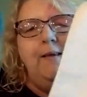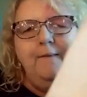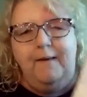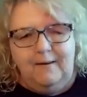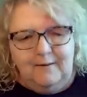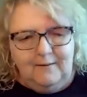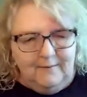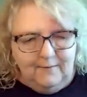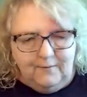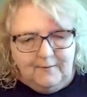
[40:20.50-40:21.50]
I think.
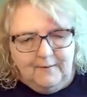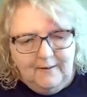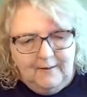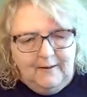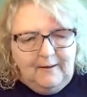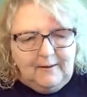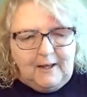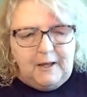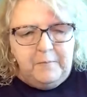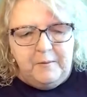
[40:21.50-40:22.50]

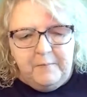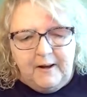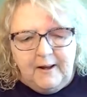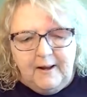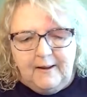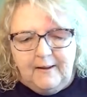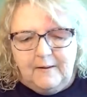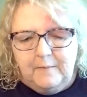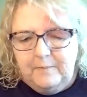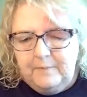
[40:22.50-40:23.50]
Came in
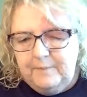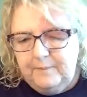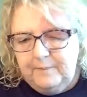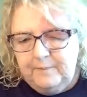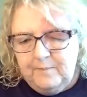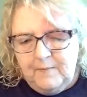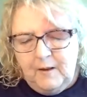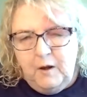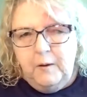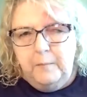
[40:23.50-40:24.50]
my
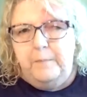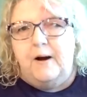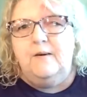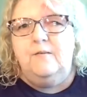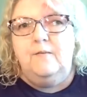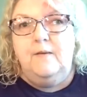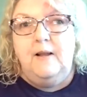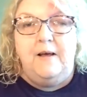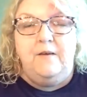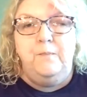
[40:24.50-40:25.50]
box, the
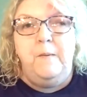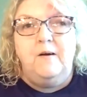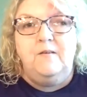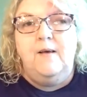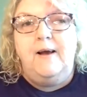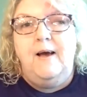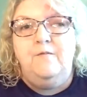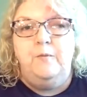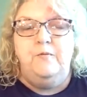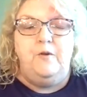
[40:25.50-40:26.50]
last box I
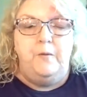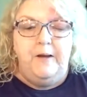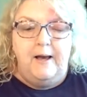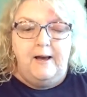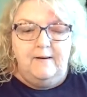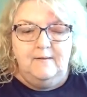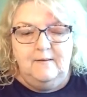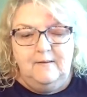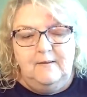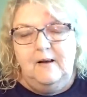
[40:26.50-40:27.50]
got from So Yeah.
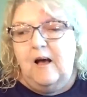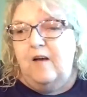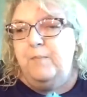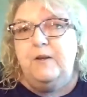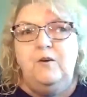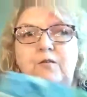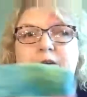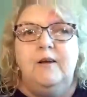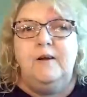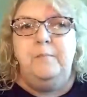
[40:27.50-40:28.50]
I've been
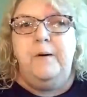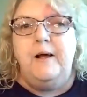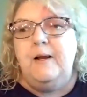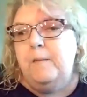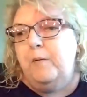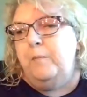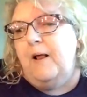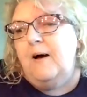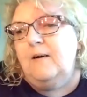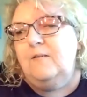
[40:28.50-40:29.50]
using it in pineapple
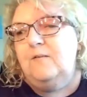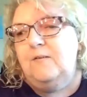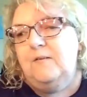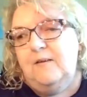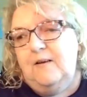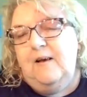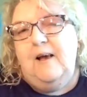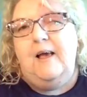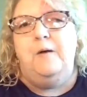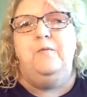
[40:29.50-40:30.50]
blocks.
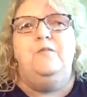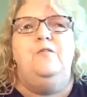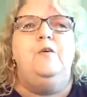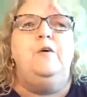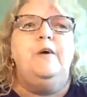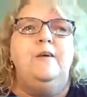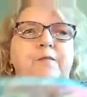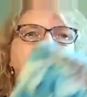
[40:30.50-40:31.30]
And I was looking for